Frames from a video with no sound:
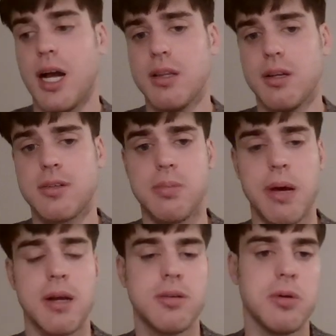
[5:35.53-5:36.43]
I looked up
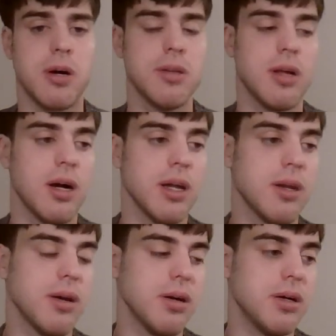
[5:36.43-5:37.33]
how to do it online.
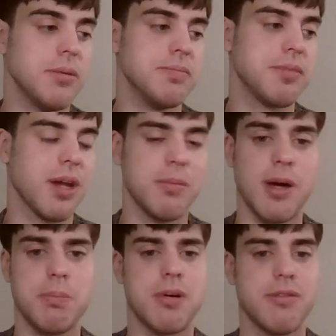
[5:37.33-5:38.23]
I'm
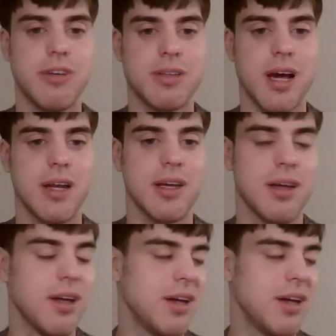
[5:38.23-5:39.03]
not perfect at it,